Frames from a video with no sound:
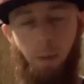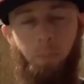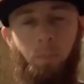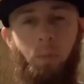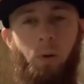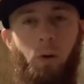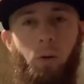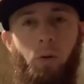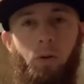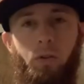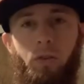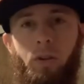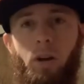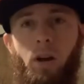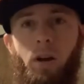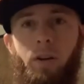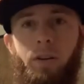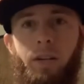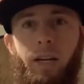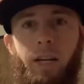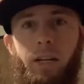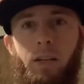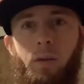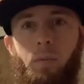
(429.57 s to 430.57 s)
Bill has
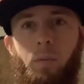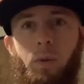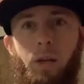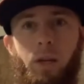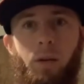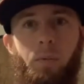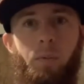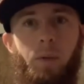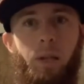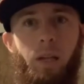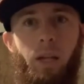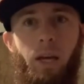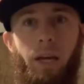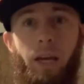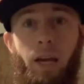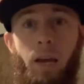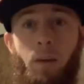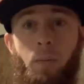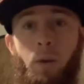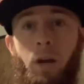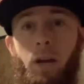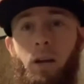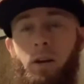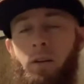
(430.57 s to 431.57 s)
contacted me and been like, hey
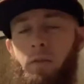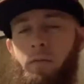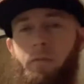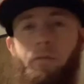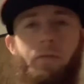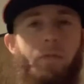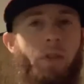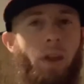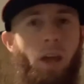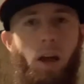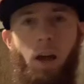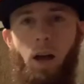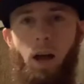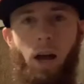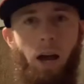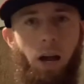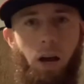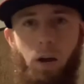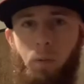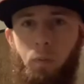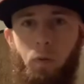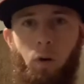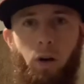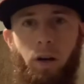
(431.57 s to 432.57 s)
man, I
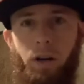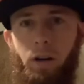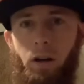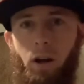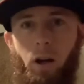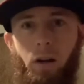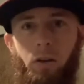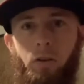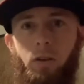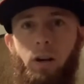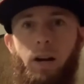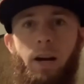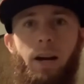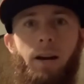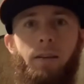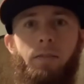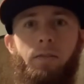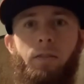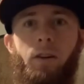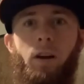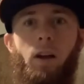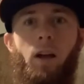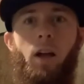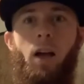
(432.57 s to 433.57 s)
upgraded an
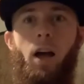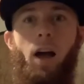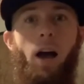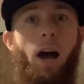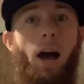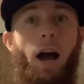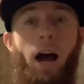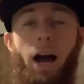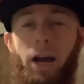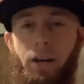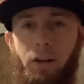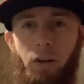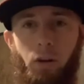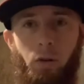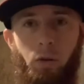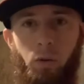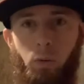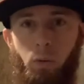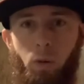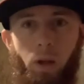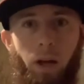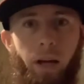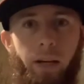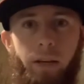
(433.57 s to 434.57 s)
autograph. I know you
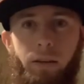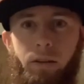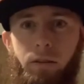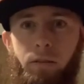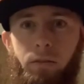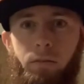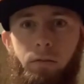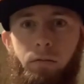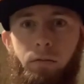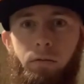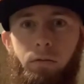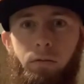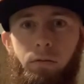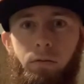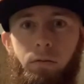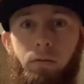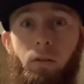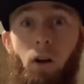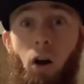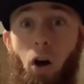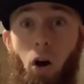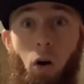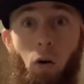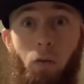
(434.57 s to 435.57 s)
like
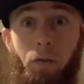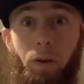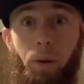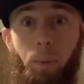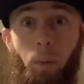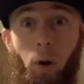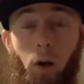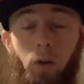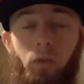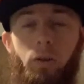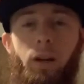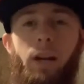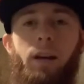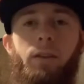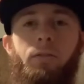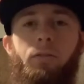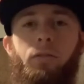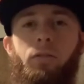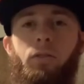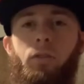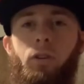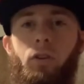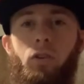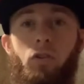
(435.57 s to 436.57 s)
Hall of Fame
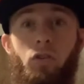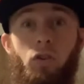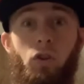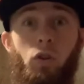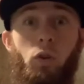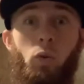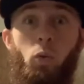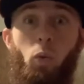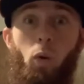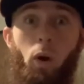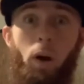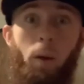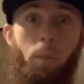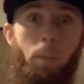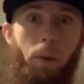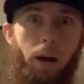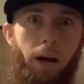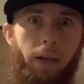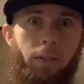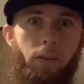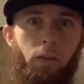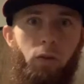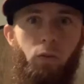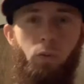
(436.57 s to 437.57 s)
autographs. Do you want to
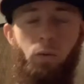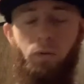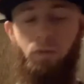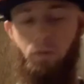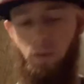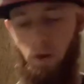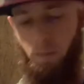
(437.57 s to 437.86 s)
buy this one from